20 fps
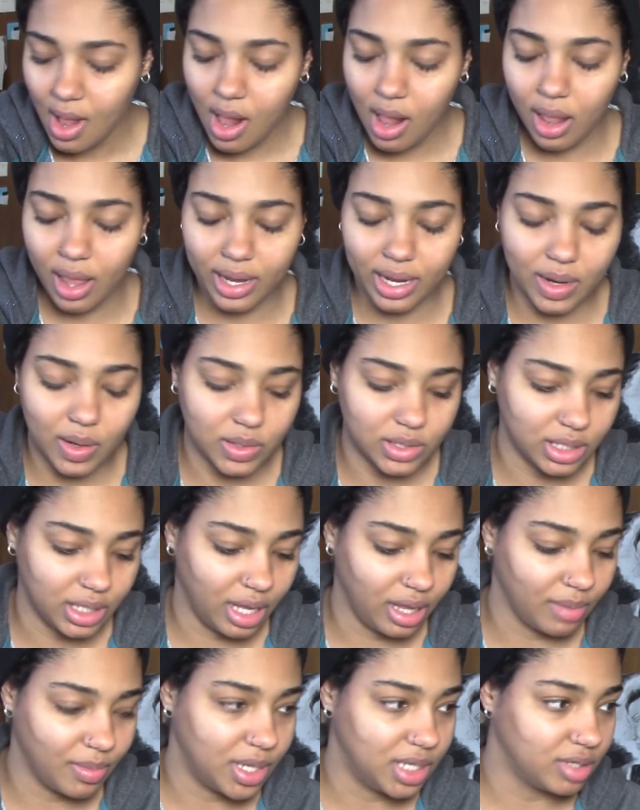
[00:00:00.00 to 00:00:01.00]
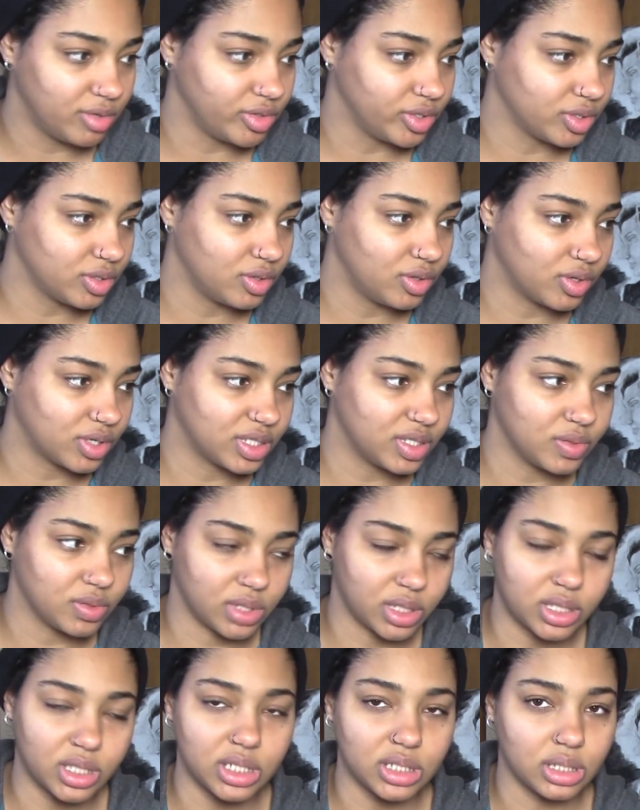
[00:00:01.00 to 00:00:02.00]
like I was in elementary school, because there's
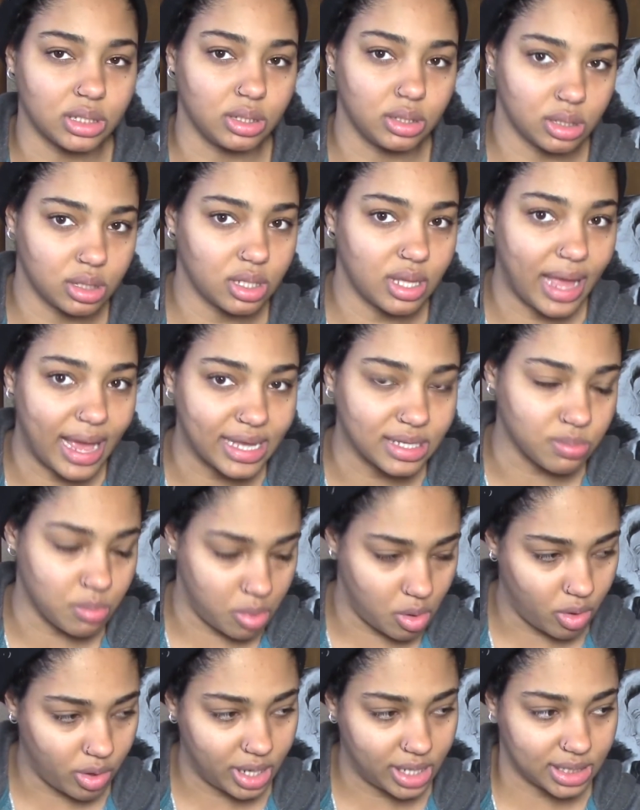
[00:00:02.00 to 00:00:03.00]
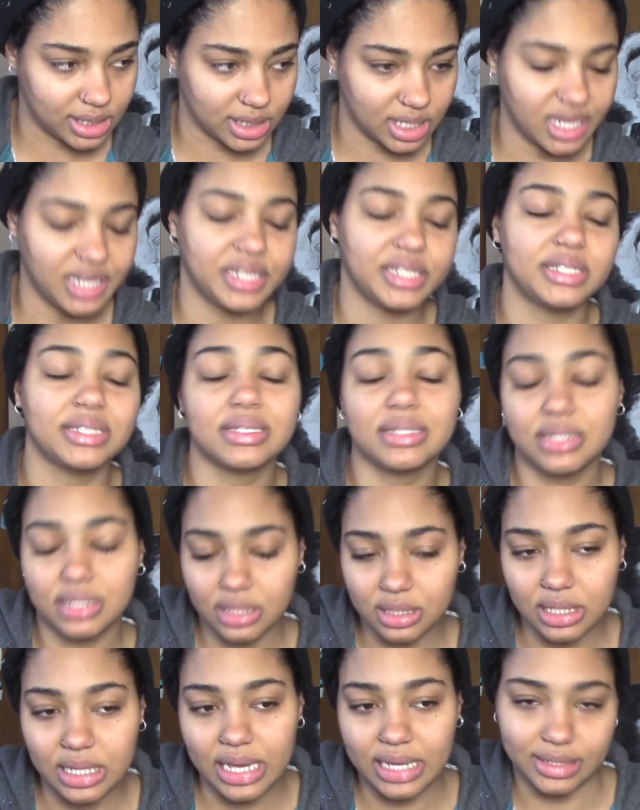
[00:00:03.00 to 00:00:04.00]
like this little ass boy singing to this
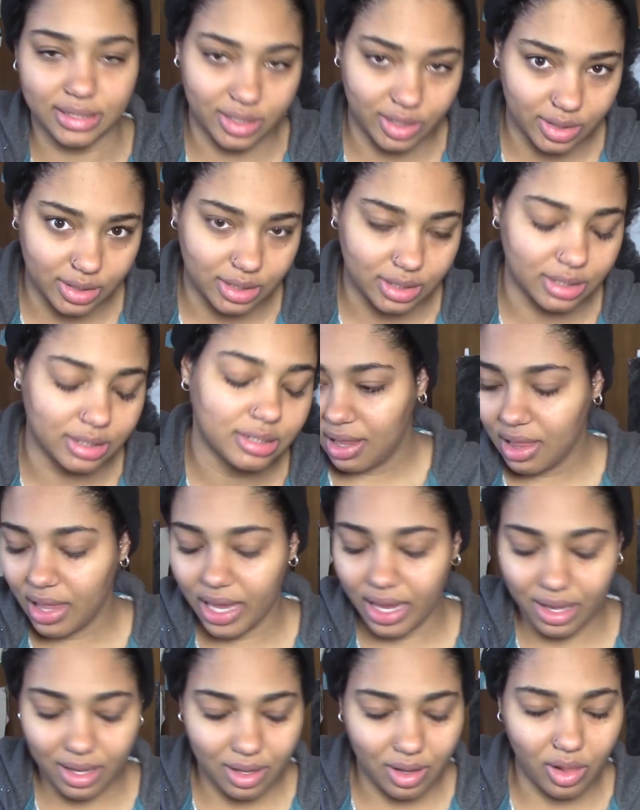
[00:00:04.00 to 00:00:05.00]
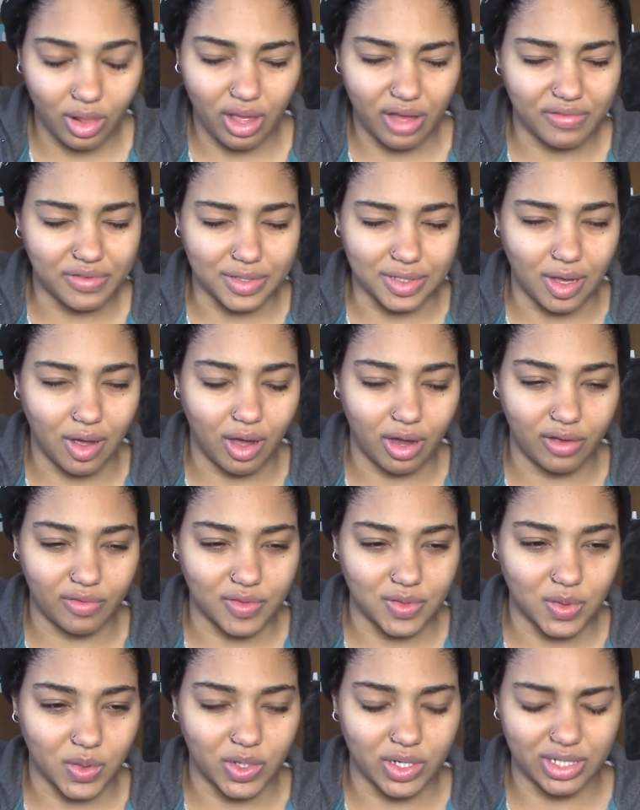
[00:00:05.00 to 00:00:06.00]
little ass girl, like a love song of
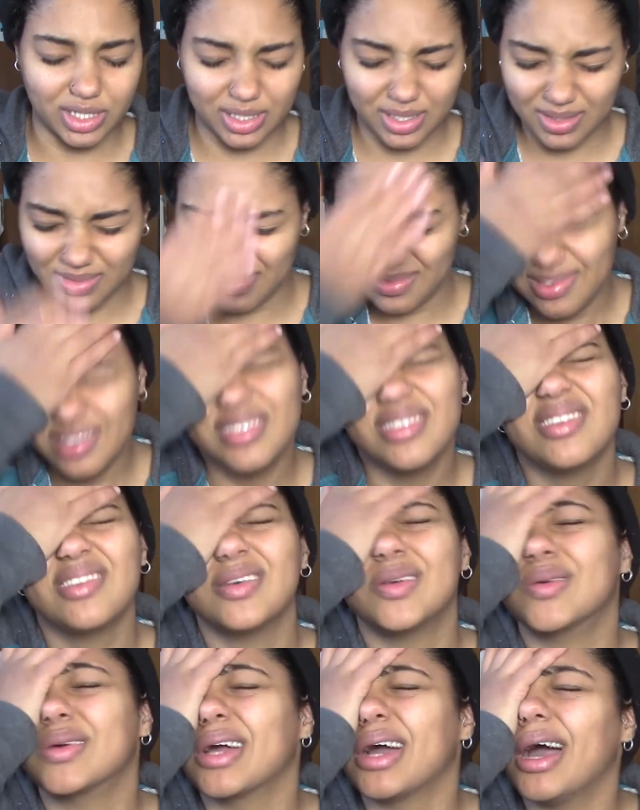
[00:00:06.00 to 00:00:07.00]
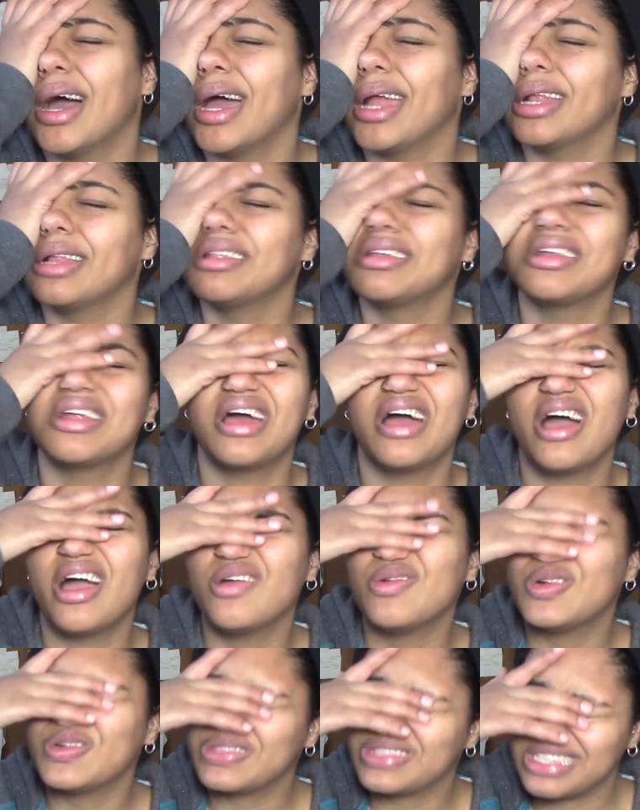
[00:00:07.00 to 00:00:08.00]
sorts. Oh god. And then I
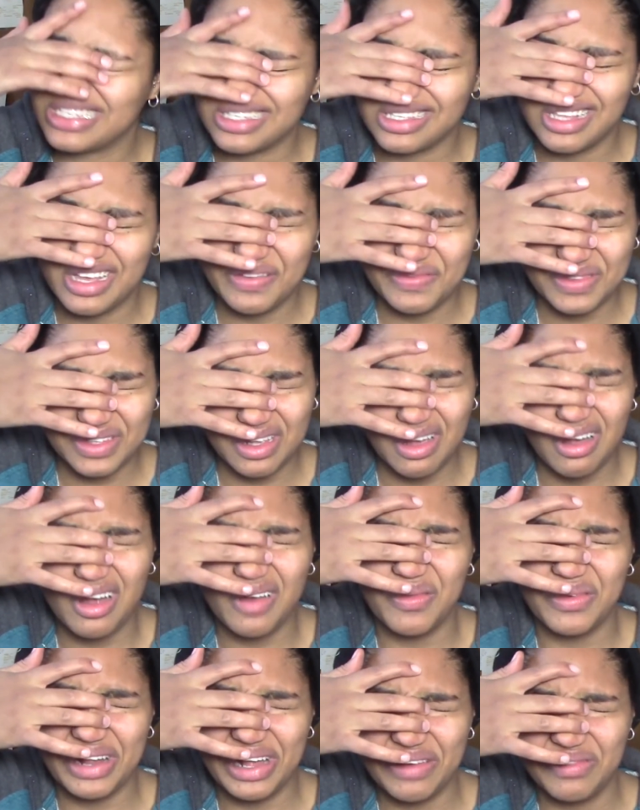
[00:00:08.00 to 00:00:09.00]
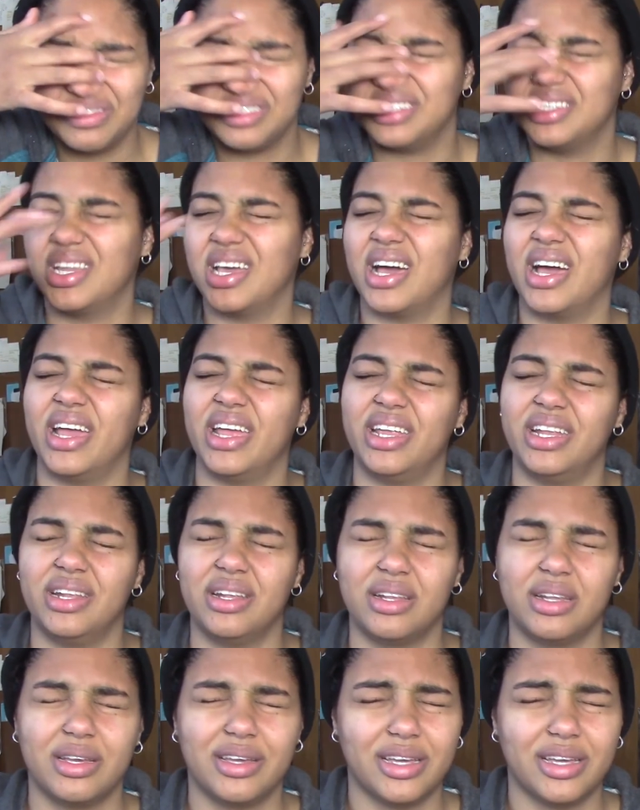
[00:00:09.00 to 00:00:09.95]
wrote this love song when I was 9.